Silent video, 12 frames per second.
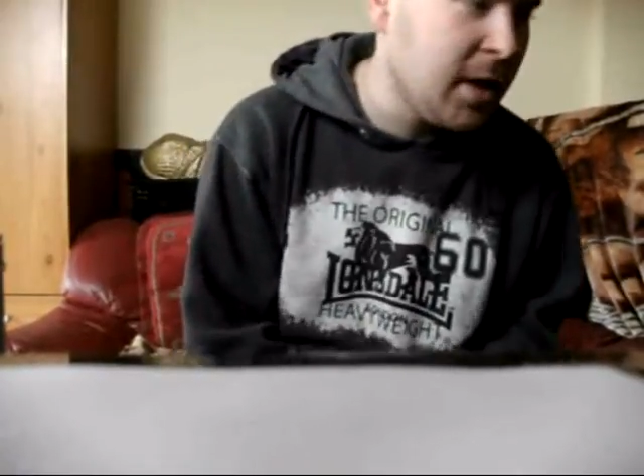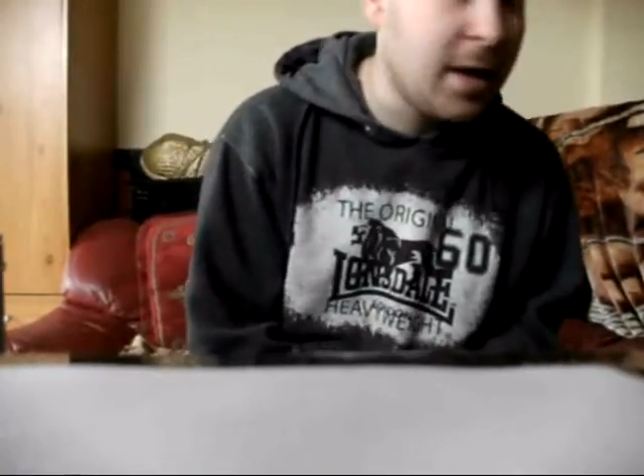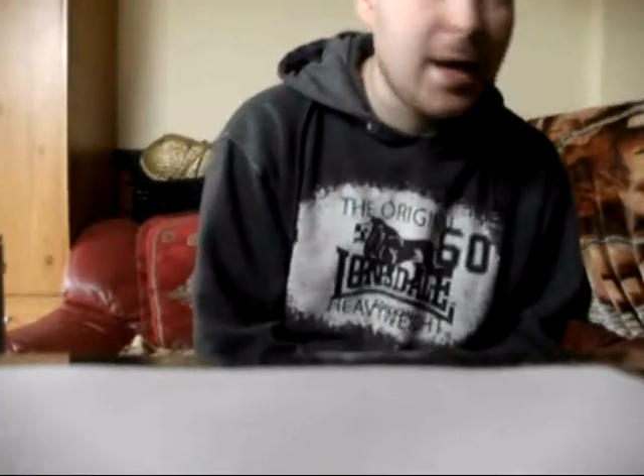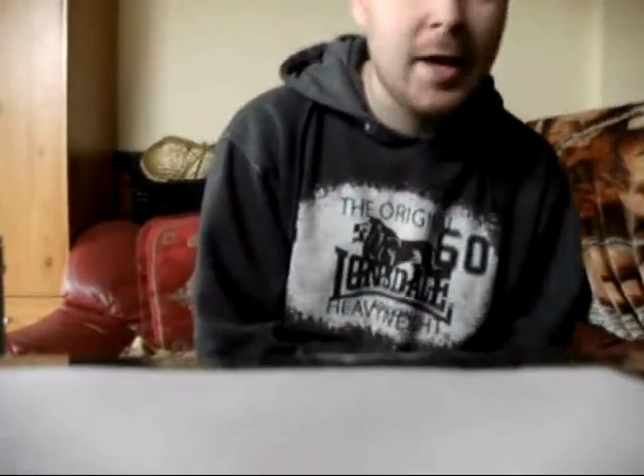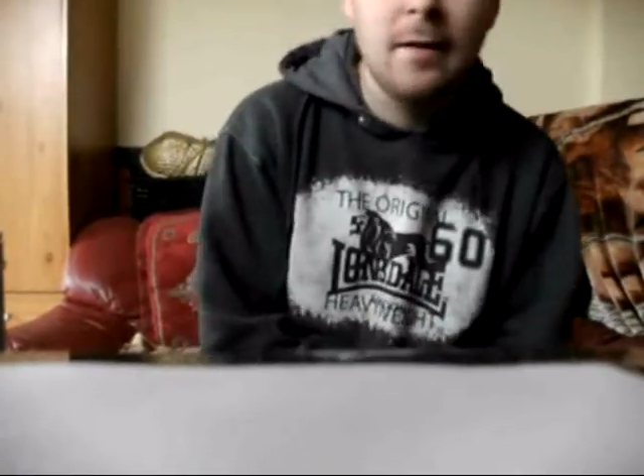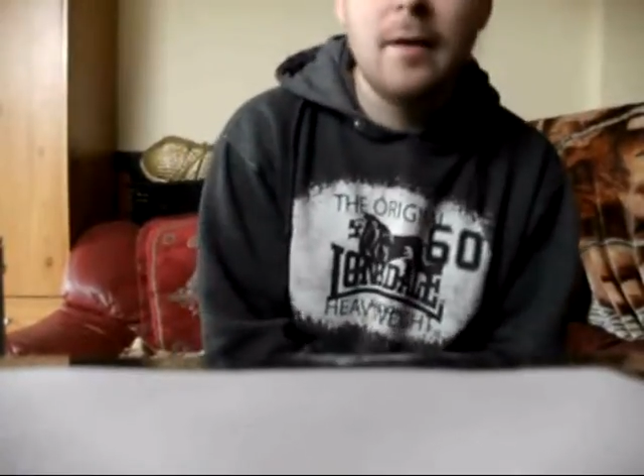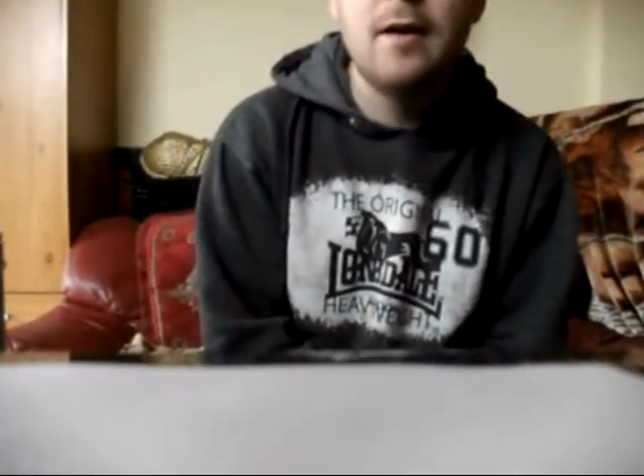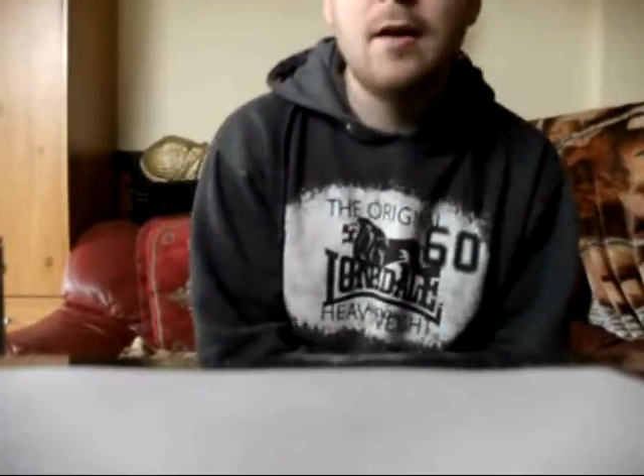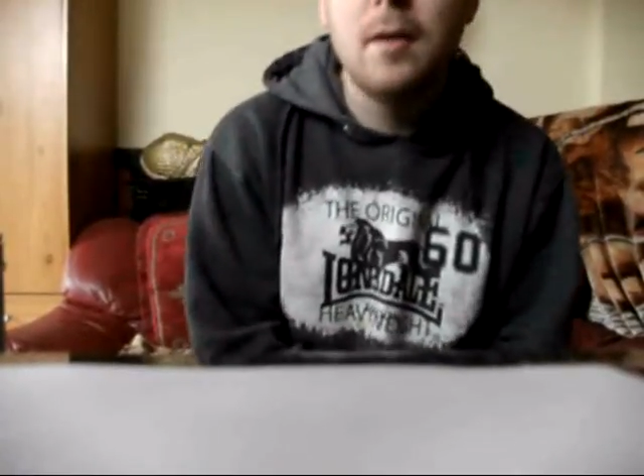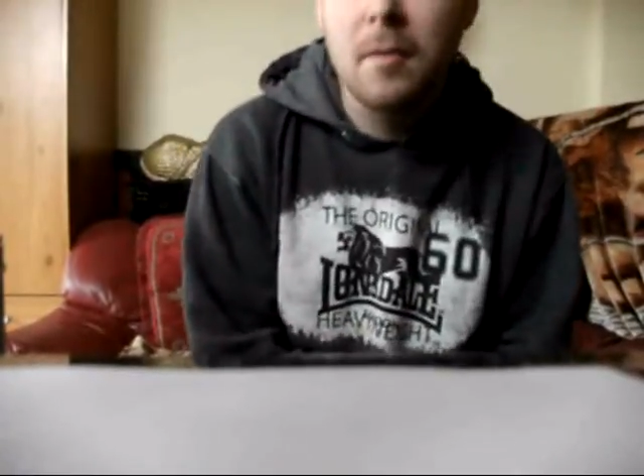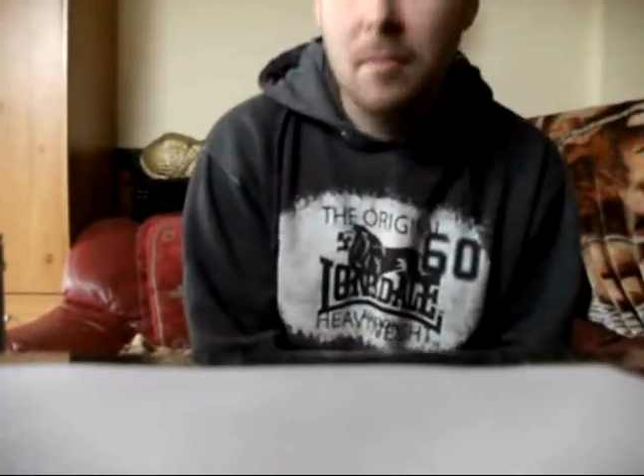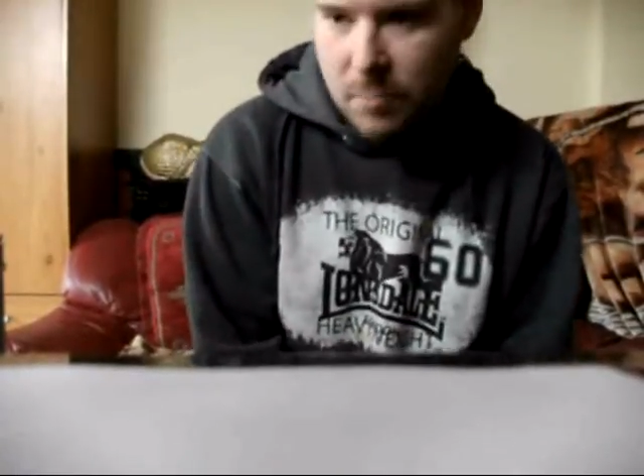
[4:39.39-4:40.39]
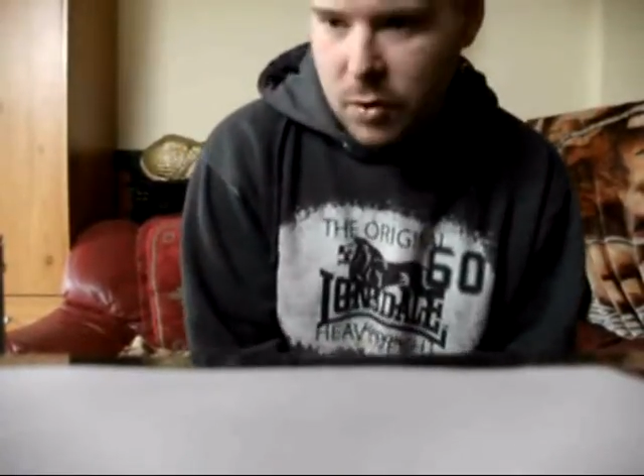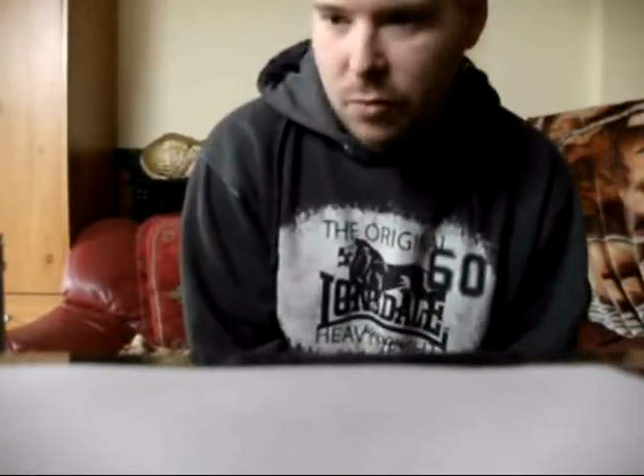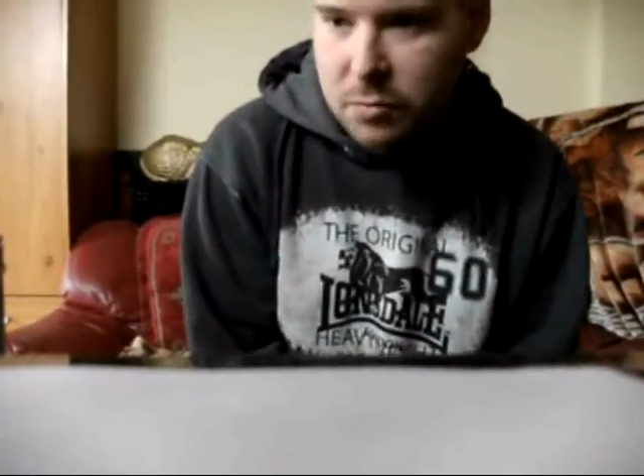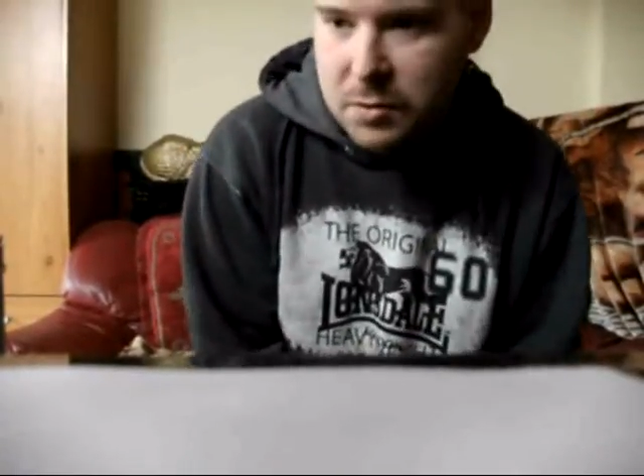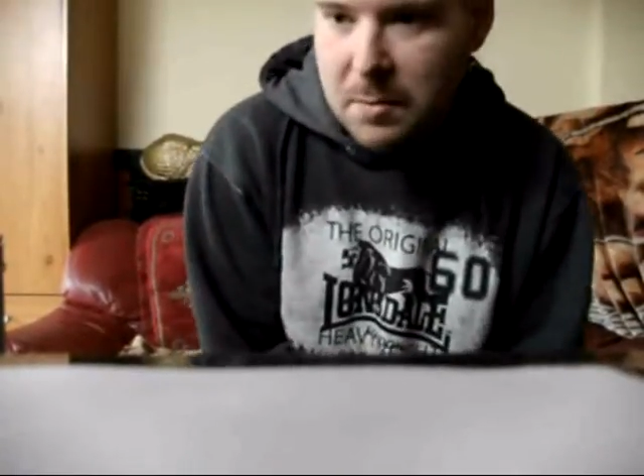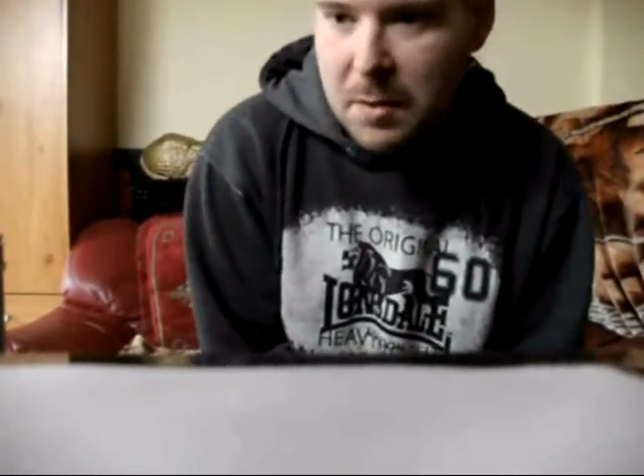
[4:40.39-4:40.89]
again,
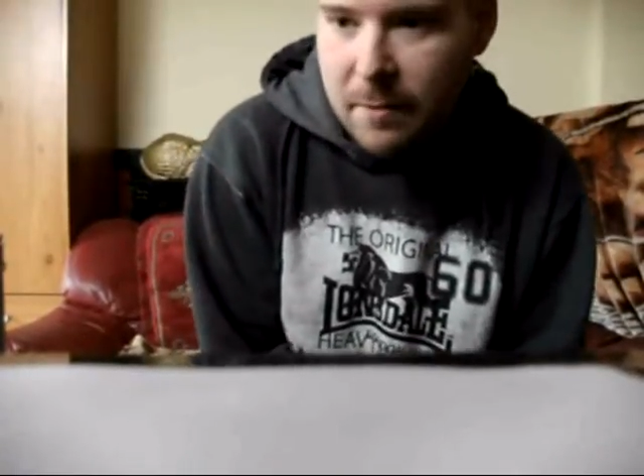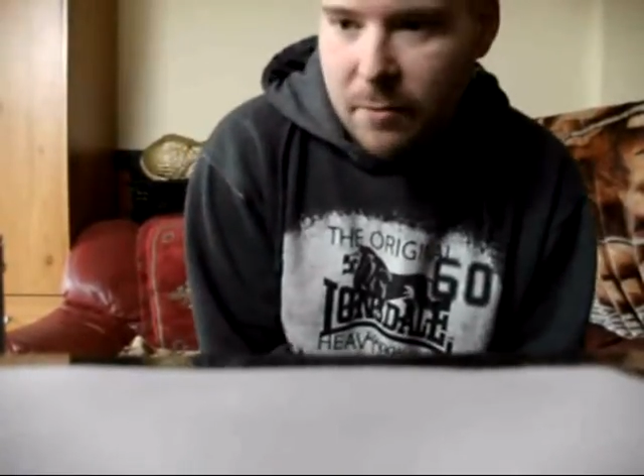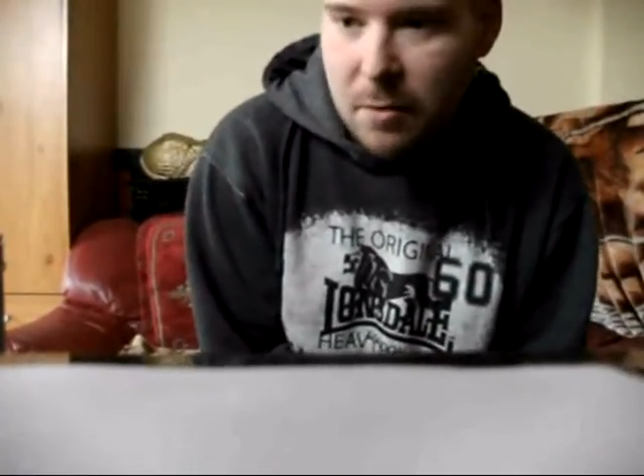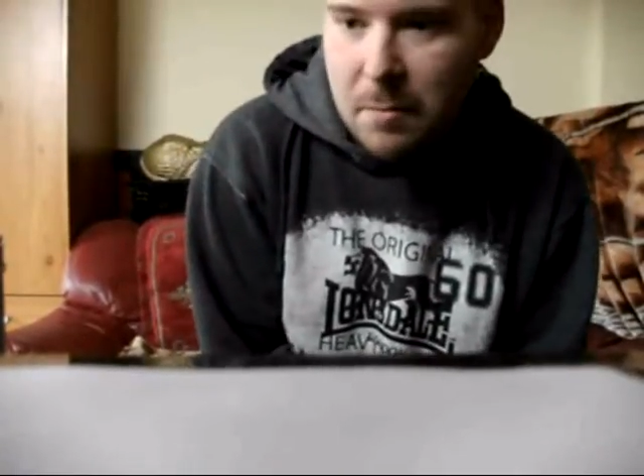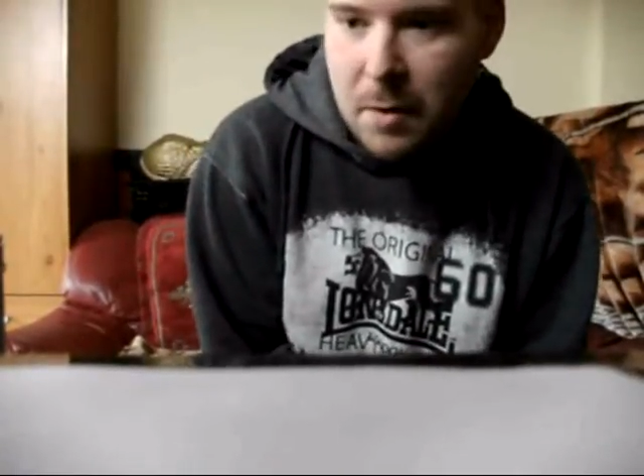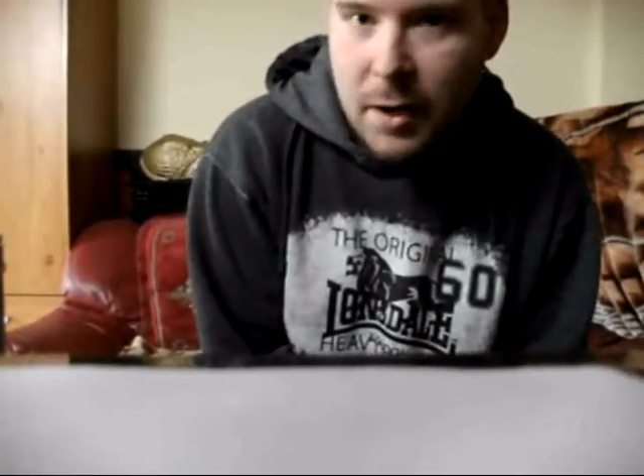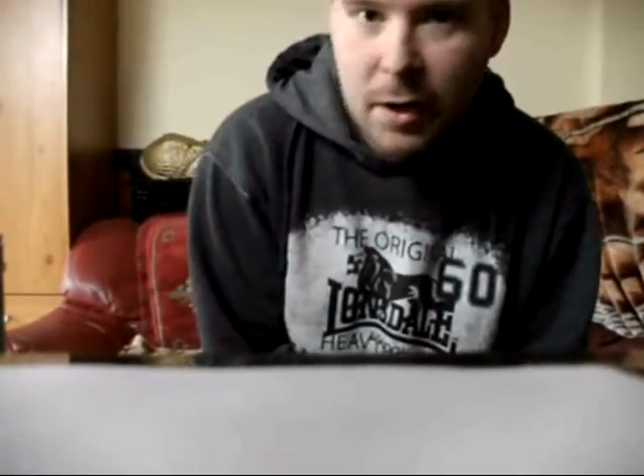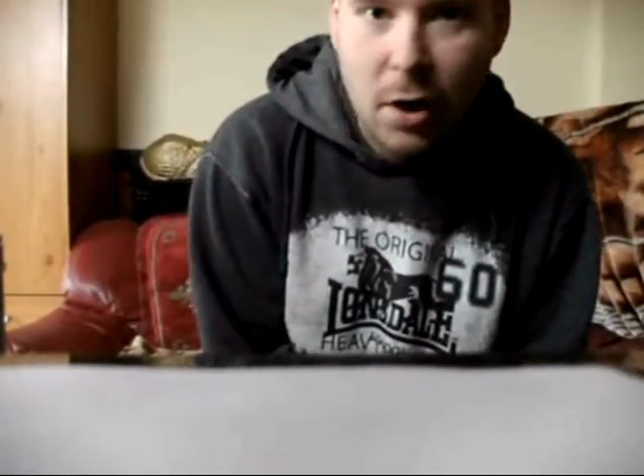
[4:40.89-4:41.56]
causing me for a minor